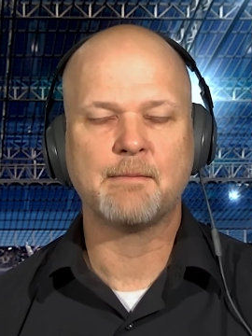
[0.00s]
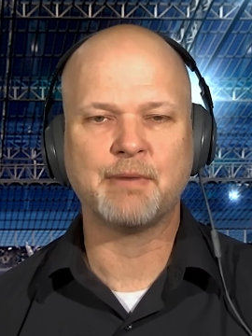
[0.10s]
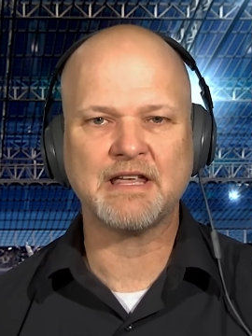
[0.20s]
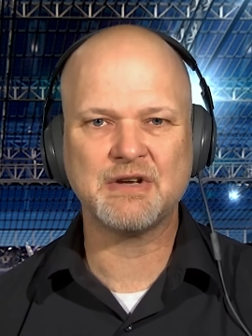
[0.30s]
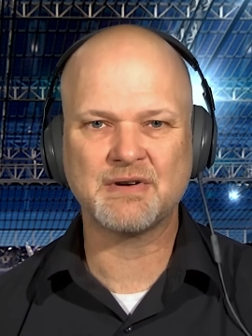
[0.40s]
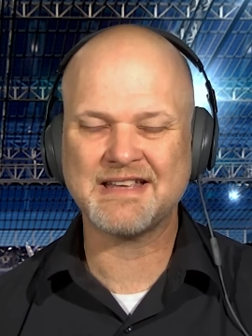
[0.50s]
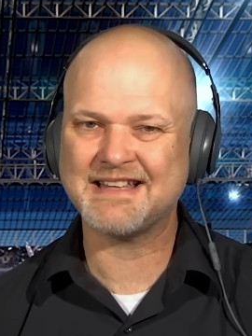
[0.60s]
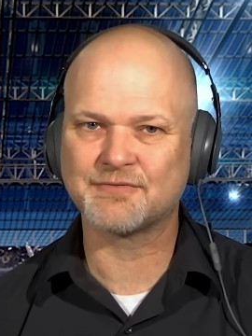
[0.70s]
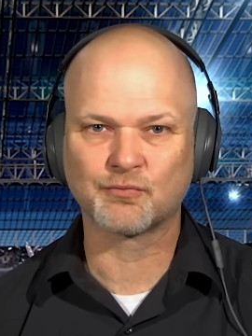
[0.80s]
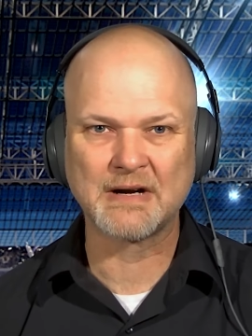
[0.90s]
But you,
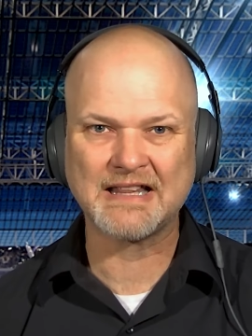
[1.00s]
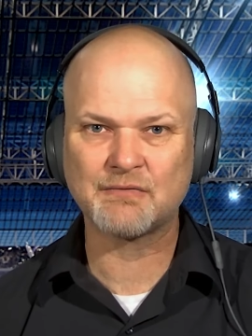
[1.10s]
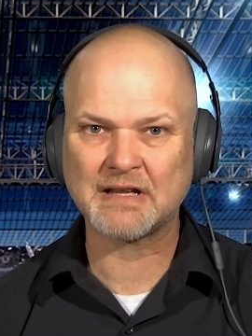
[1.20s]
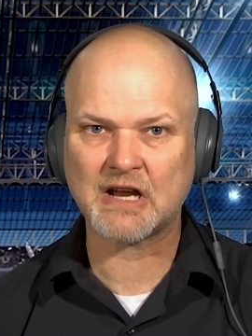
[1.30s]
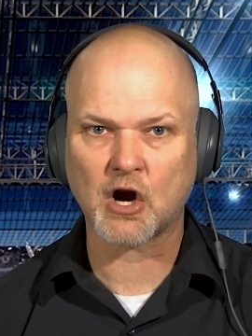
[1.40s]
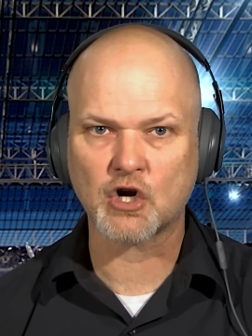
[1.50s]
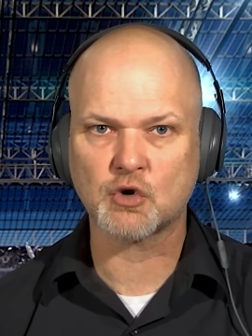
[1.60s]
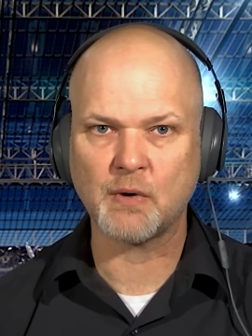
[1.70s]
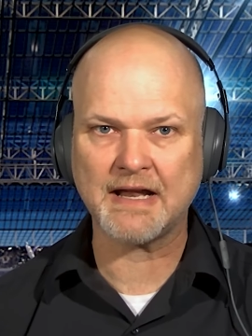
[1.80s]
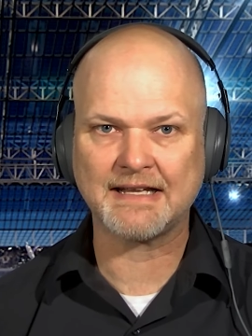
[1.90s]
it's really, really hard
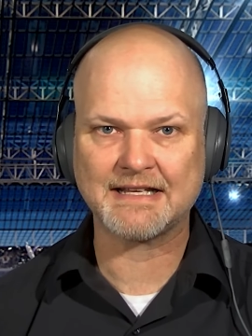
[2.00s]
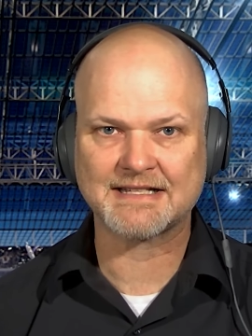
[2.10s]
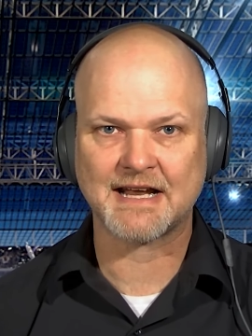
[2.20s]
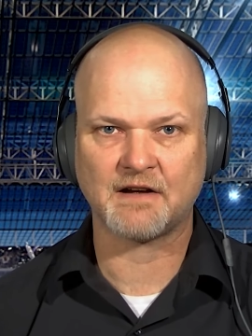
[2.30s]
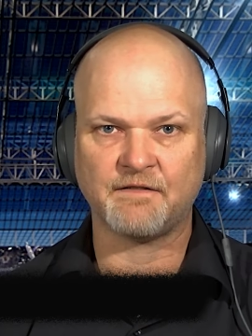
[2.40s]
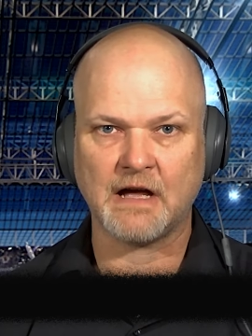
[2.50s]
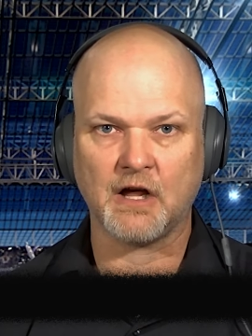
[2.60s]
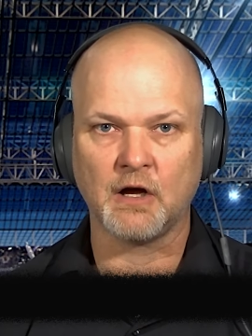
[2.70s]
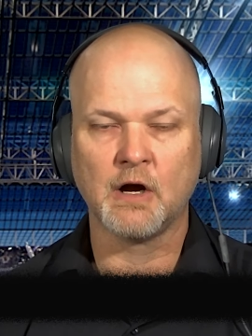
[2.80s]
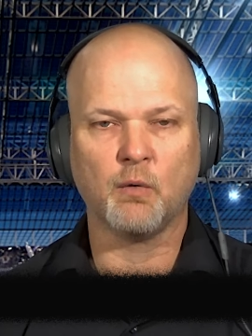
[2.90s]
to win in this N F
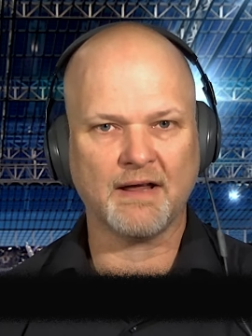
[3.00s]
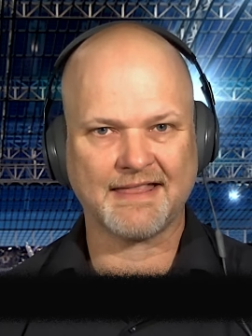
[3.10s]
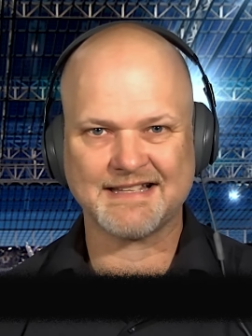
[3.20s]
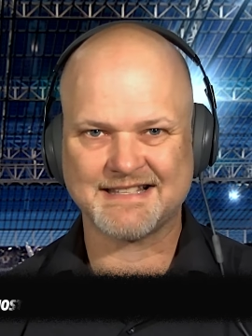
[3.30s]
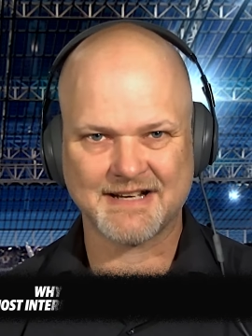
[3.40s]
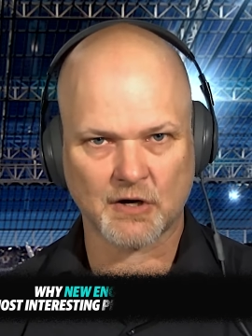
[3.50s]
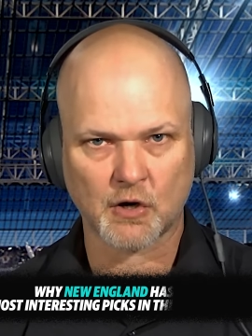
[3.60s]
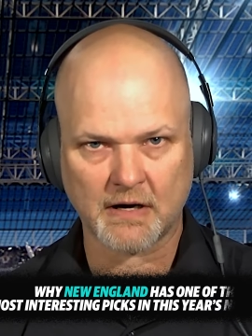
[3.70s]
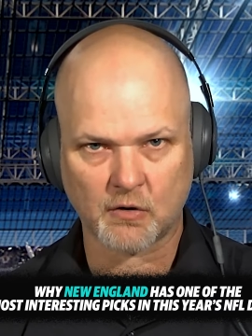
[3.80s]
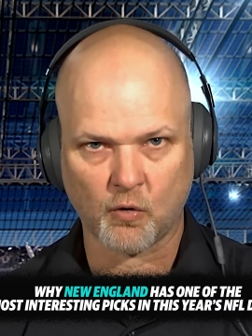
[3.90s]
L with a
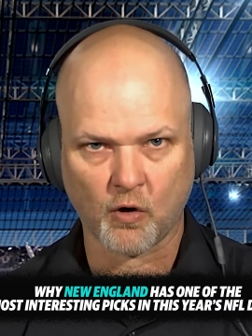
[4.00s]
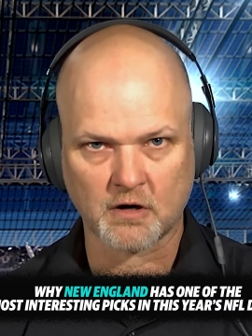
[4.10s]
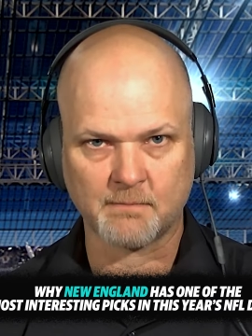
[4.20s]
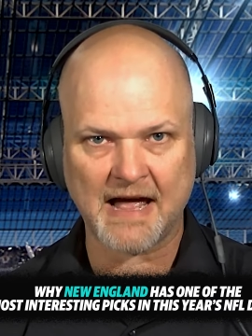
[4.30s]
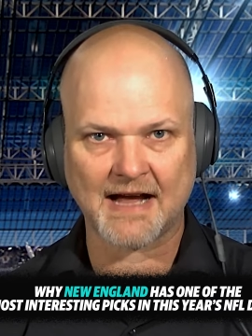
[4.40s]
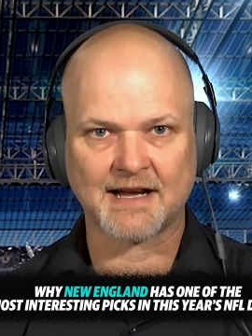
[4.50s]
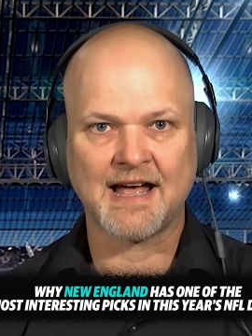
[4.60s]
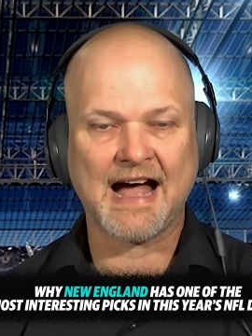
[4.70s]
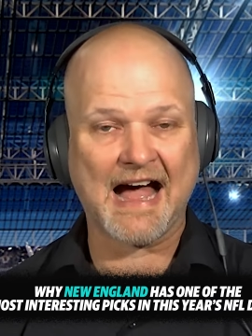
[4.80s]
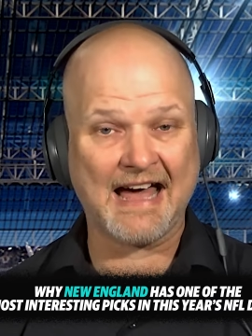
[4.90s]
zero at quarterback.
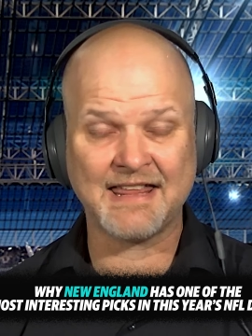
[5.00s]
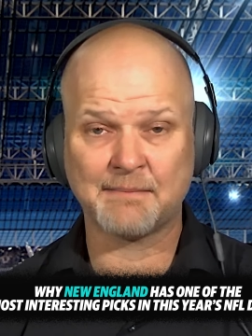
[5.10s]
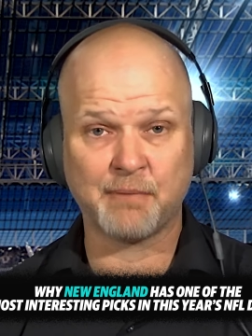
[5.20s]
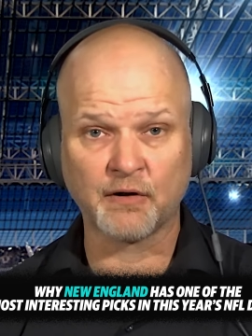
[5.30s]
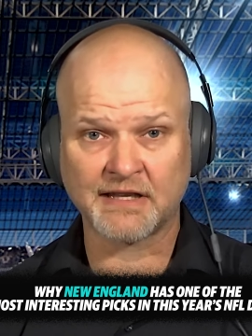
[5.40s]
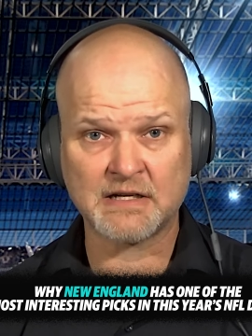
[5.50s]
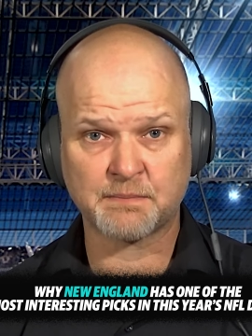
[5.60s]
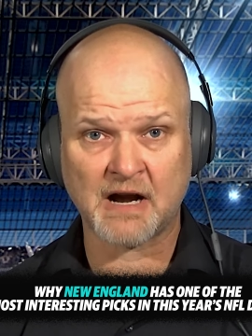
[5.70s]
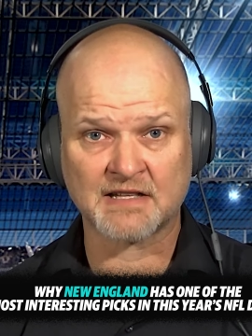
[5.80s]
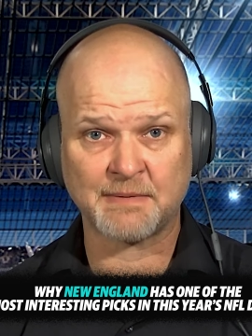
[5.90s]
I think both of these
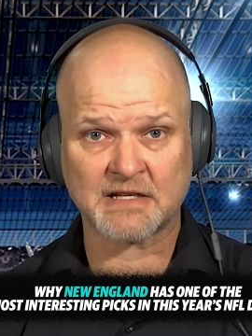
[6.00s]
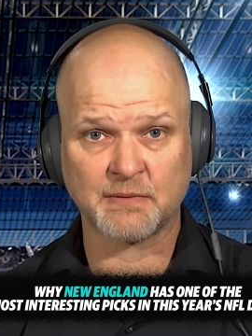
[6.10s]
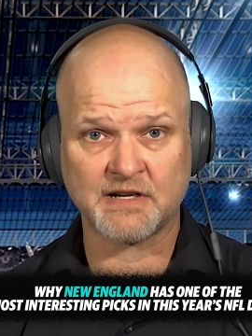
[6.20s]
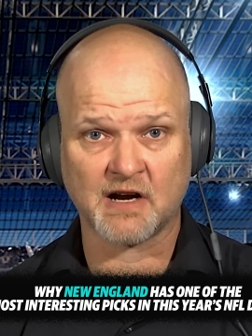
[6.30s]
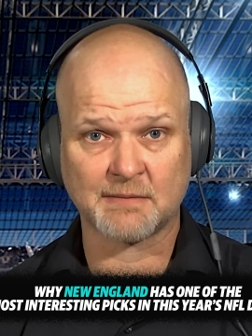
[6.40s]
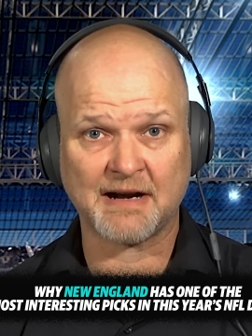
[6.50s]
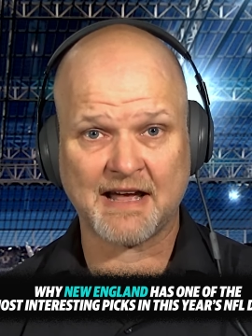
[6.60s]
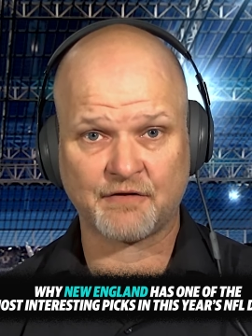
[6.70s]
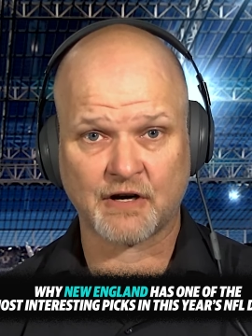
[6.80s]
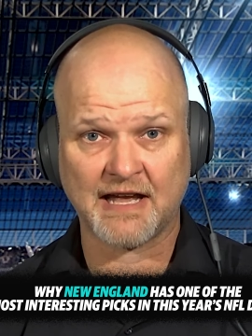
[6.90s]
prospects we talked about
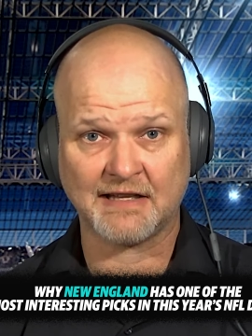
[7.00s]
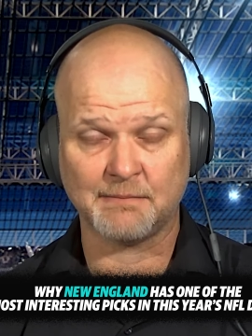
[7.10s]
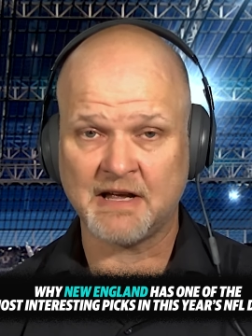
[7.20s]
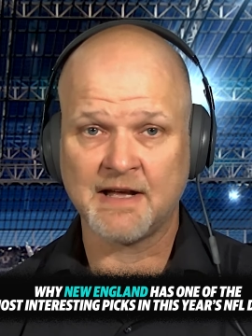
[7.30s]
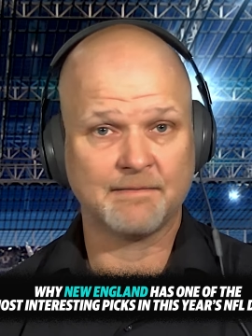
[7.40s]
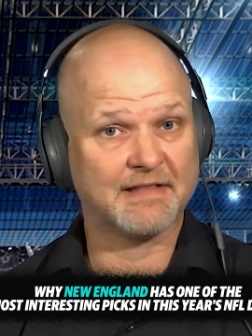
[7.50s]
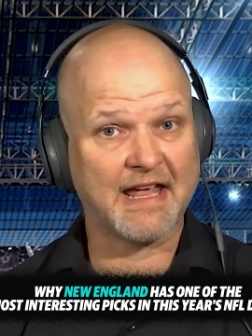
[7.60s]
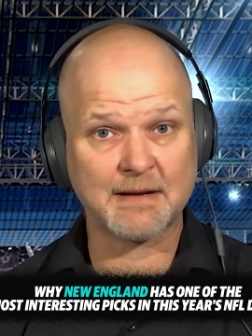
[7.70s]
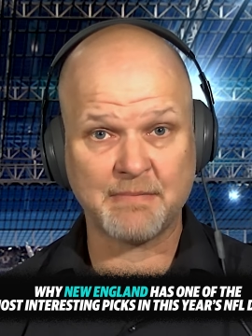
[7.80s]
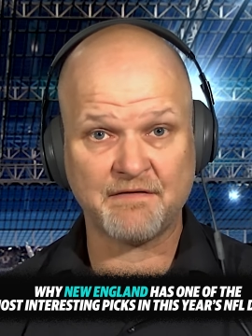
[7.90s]
after Caleb,
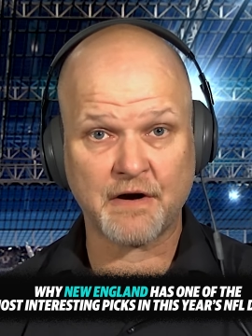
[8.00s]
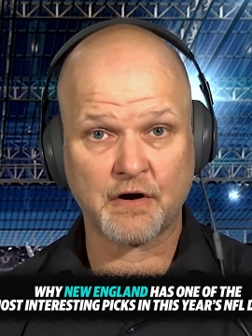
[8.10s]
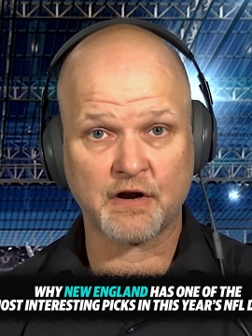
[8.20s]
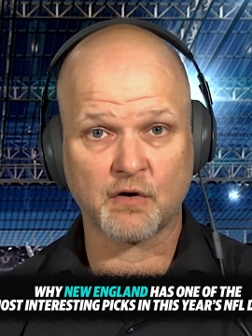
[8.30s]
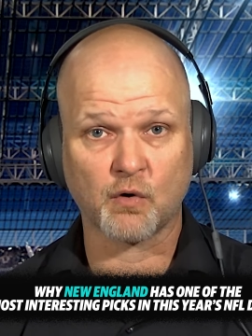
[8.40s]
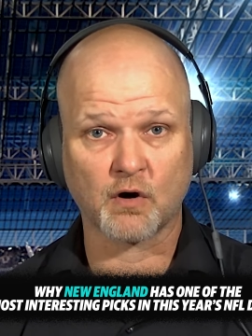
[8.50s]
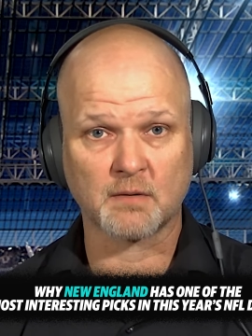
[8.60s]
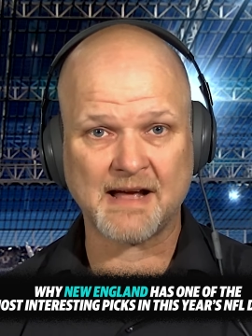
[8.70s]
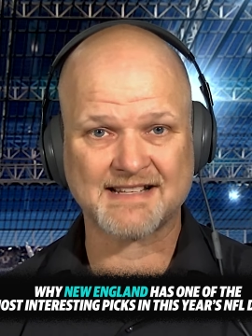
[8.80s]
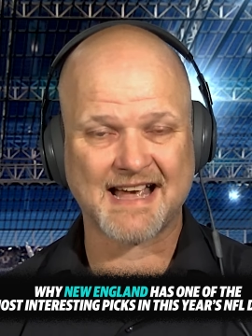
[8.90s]
they can be very good
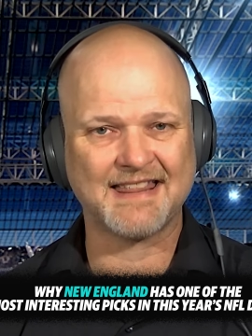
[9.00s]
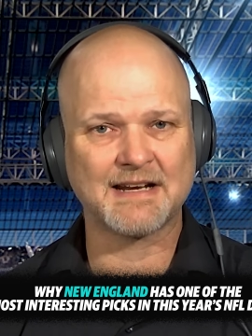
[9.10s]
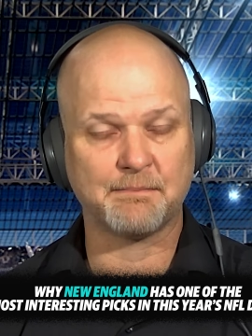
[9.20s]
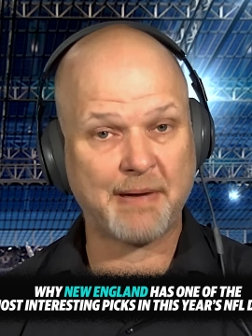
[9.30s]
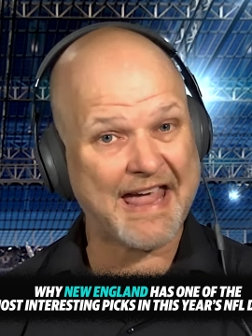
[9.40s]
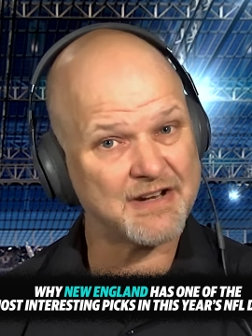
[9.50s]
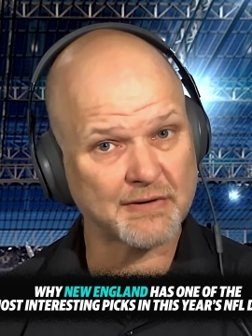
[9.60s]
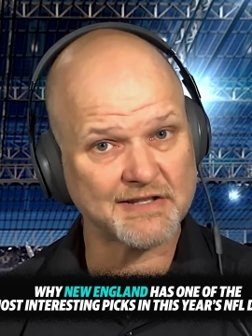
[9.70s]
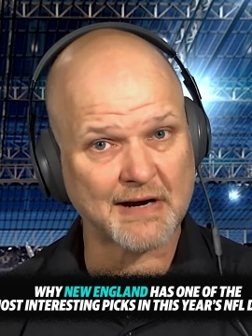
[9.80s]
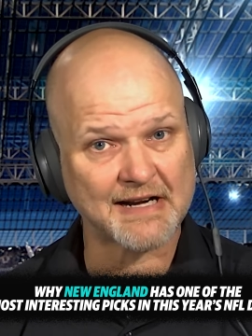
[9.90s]
quarterbacks. I think the
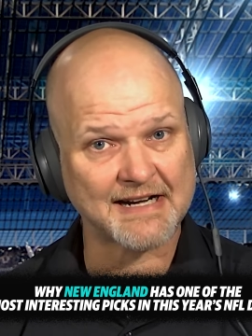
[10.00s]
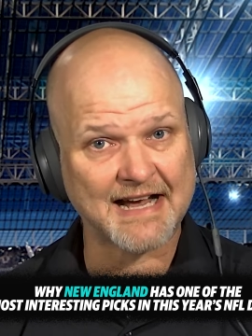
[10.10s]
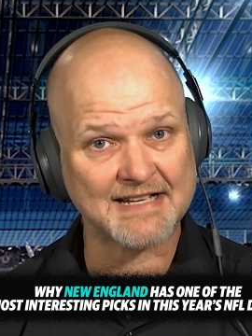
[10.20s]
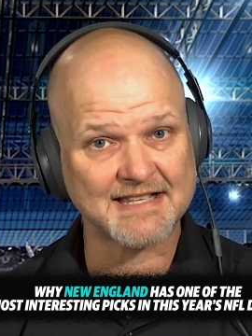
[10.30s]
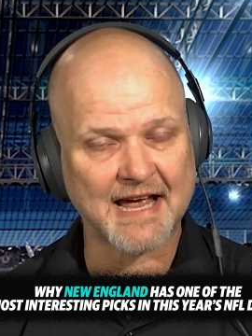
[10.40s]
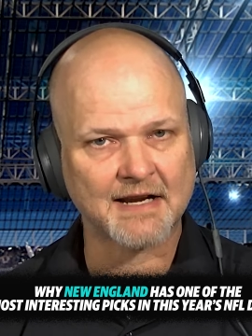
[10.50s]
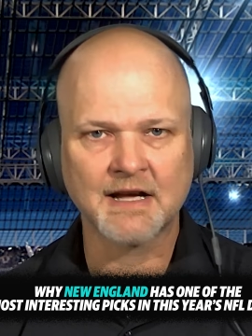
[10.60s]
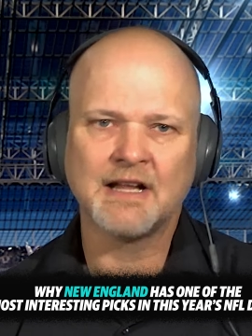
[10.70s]
Patriots recognize that.